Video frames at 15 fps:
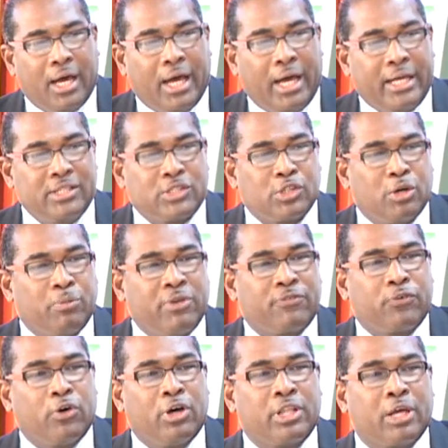And so
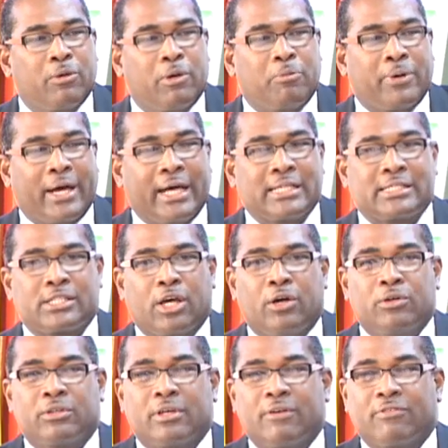before they were passed
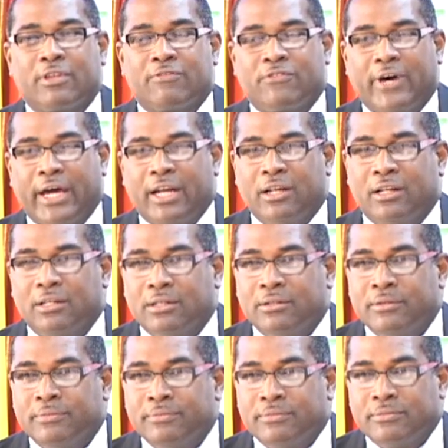out of the
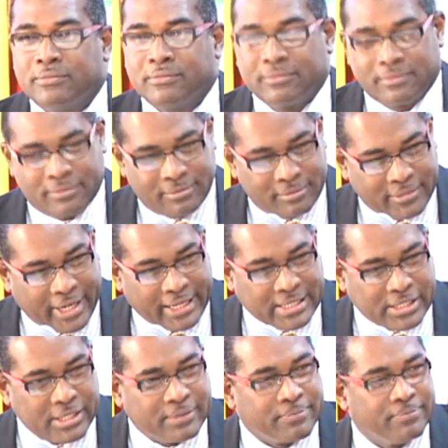final
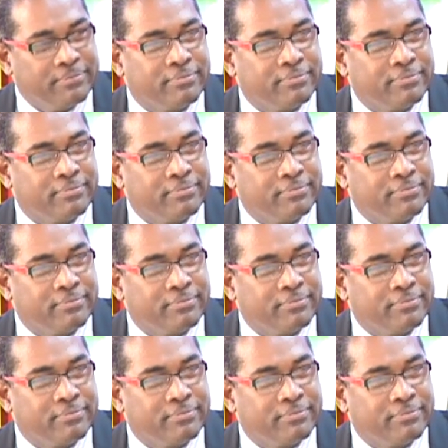exit,